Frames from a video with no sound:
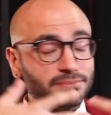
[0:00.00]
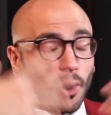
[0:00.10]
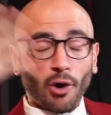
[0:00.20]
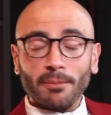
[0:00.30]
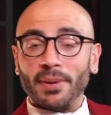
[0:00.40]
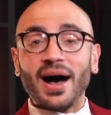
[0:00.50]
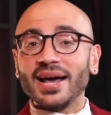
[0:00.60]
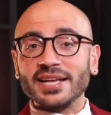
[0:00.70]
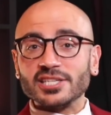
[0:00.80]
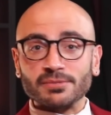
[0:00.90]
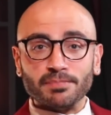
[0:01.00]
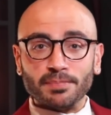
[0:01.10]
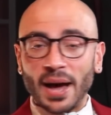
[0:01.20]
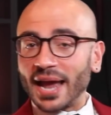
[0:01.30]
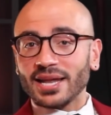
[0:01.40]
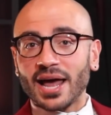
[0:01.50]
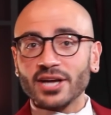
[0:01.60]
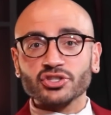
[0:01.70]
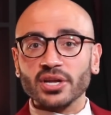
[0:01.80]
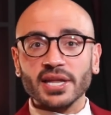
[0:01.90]
our bodies
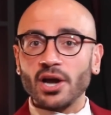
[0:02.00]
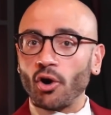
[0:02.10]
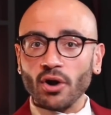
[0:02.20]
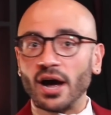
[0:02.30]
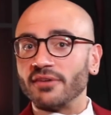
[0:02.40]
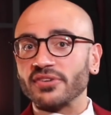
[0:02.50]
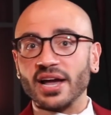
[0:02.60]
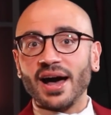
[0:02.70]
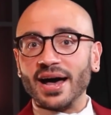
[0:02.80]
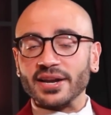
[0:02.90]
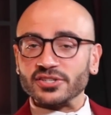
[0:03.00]
biologically are of God.